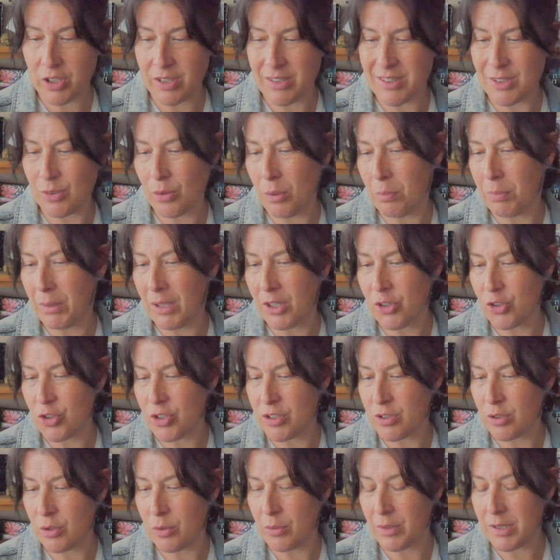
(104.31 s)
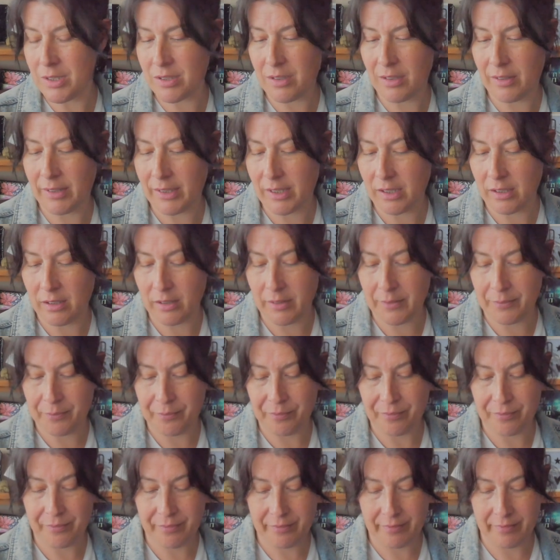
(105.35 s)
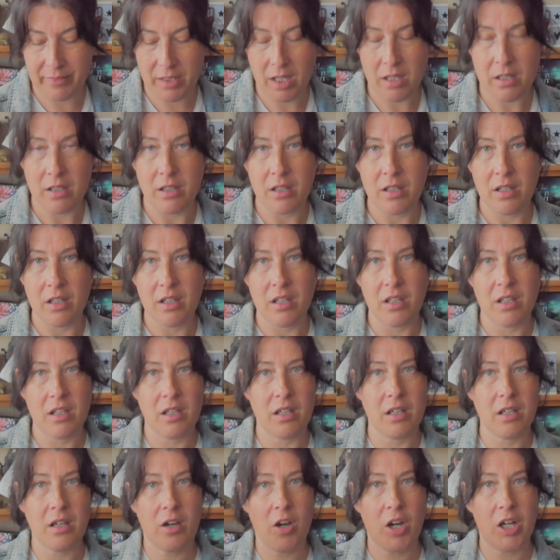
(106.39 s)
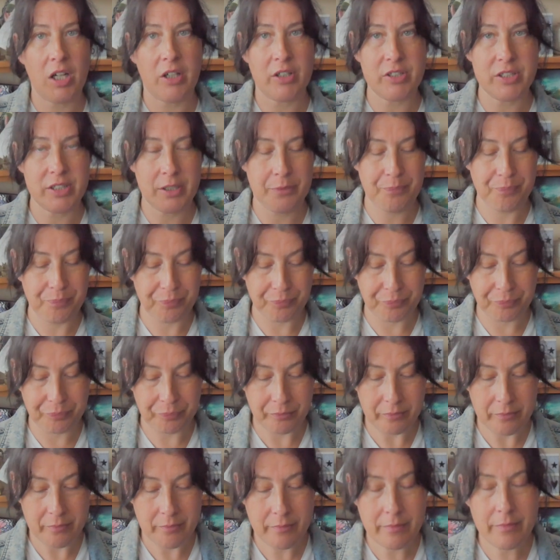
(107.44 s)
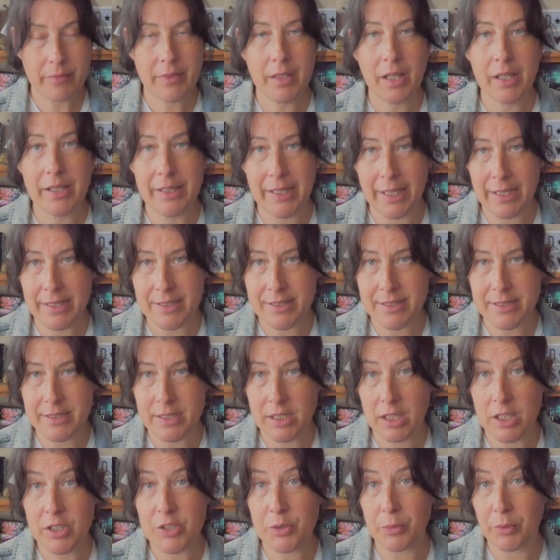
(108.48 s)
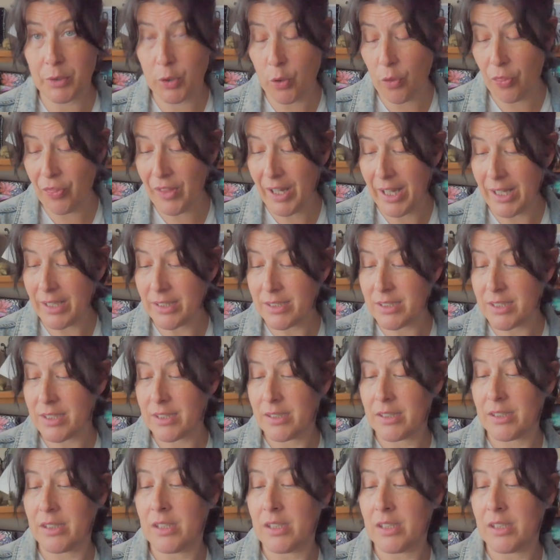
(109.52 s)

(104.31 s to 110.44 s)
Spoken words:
It's not a blush at all, it's like a highlighter. Yes, so I got that.